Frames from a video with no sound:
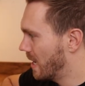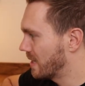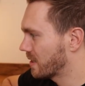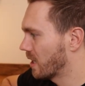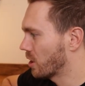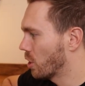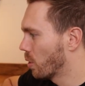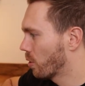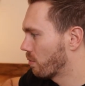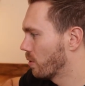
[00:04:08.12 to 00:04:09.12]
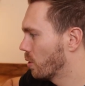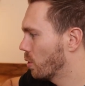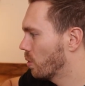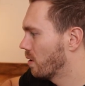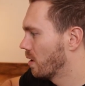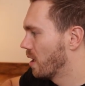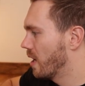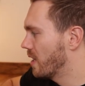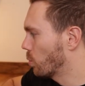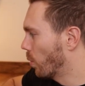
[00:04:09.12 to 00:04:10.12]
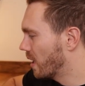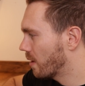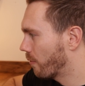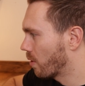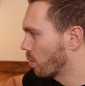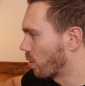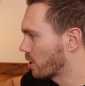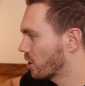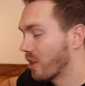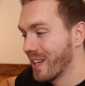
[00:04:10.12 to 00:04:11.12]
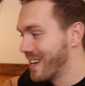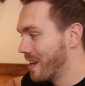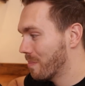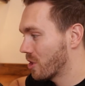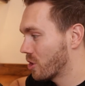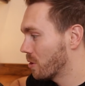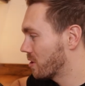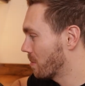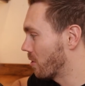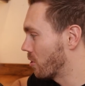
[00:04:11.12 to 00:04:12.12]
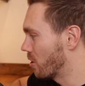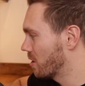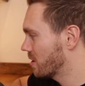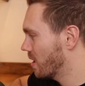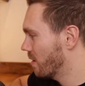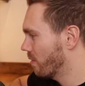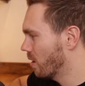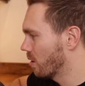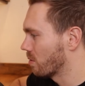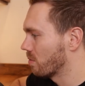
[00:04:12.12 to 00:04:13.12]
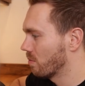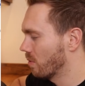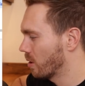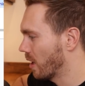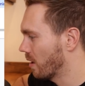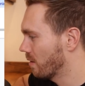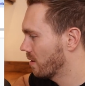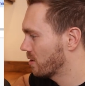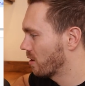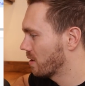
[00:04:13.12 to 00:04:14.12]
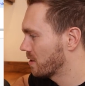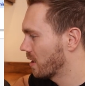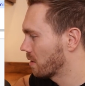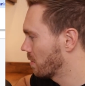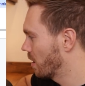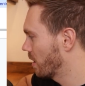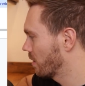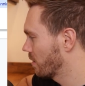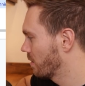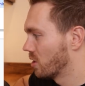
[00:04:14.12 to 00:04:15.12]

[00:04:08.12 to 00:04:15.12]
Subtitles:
It's gonna go through, it's waiting for a worker, and now I'm gonna show you some of the nerdy stuff. Oh, okay, it's already saying running.